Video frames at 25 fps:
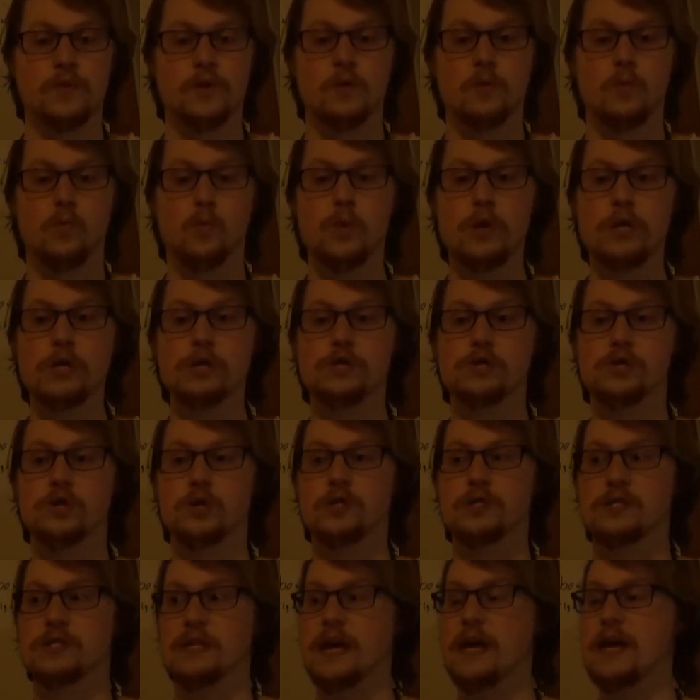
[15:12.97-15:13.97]
we
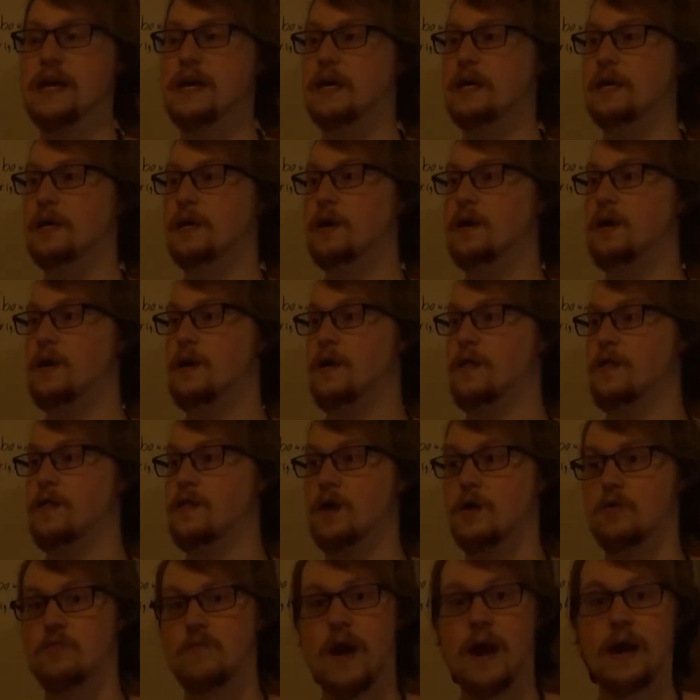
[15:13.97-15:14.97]
should take
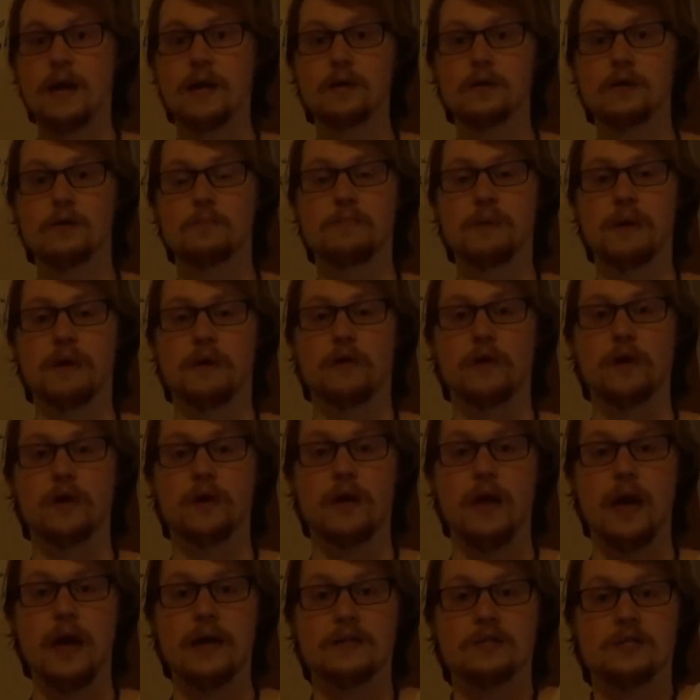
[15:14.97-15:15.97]
the regular
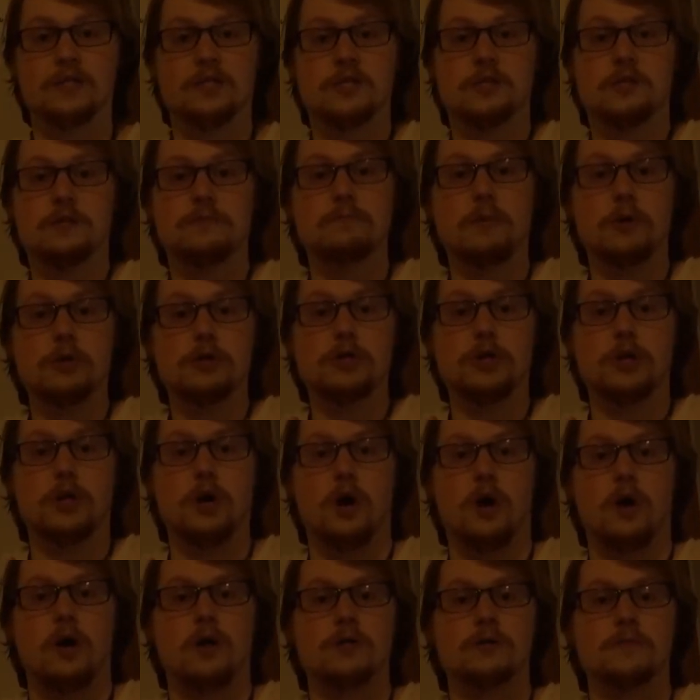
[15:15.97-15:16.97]
period and smush it
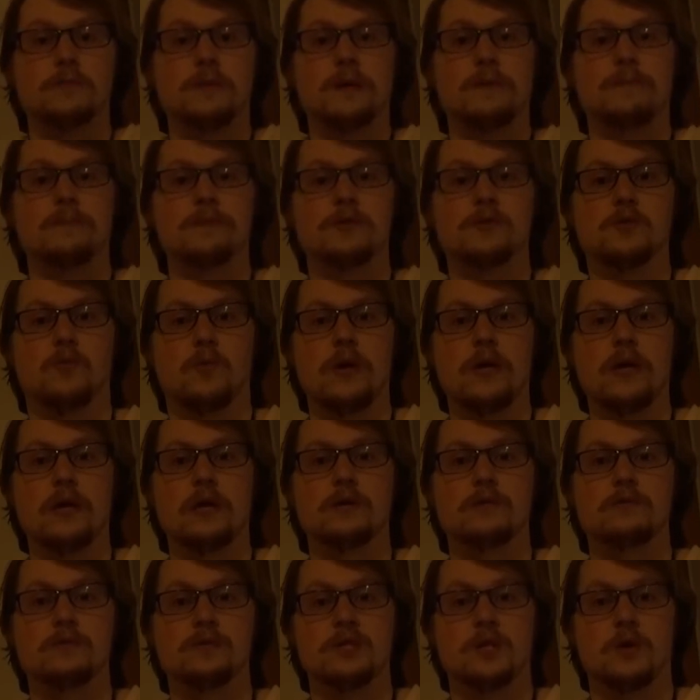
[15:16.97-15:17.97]
all to be
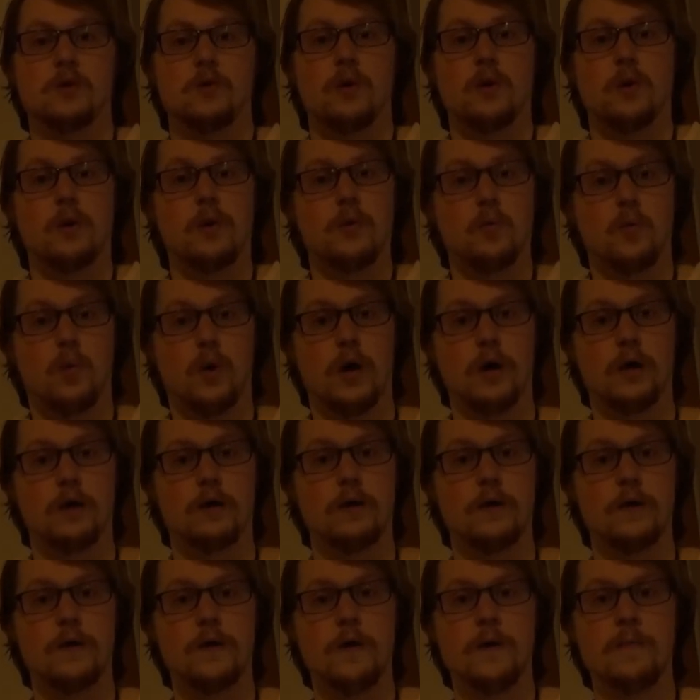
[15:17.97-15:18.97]
between 0 and 1.
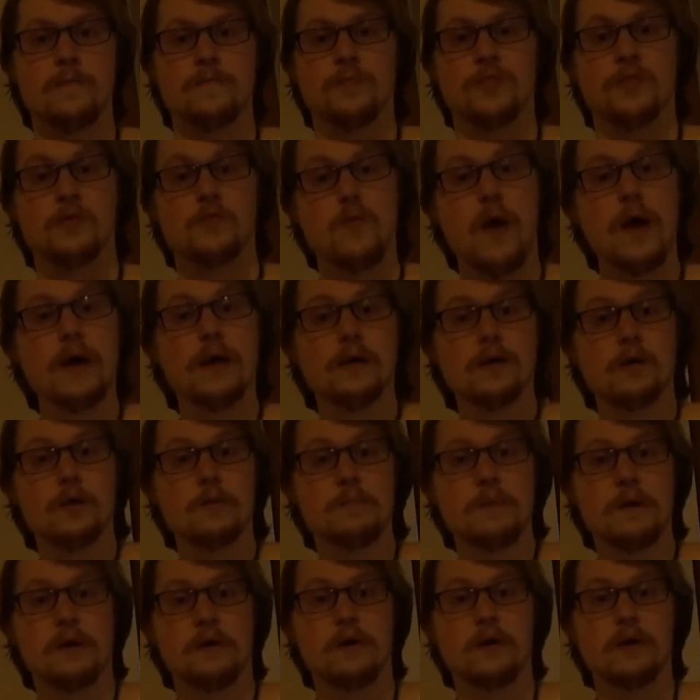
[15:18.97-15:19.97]
The regular
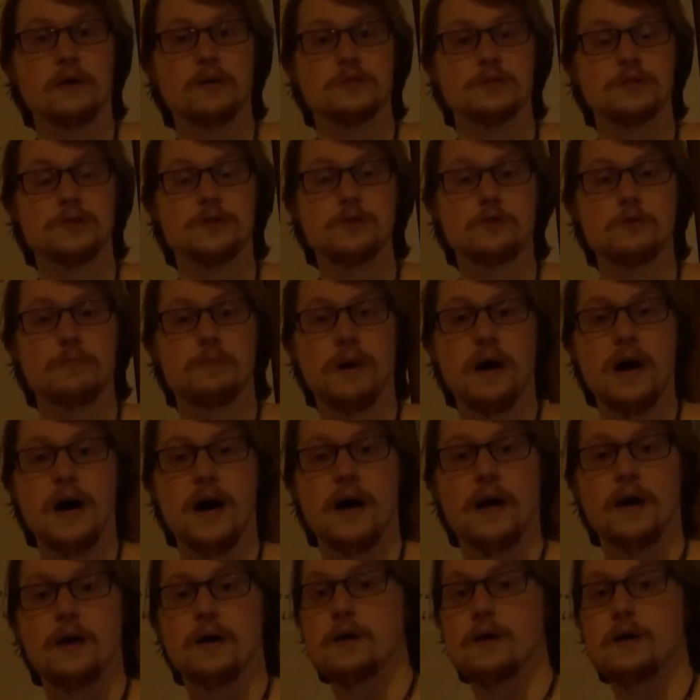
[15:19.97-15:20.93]
period is 2 pi.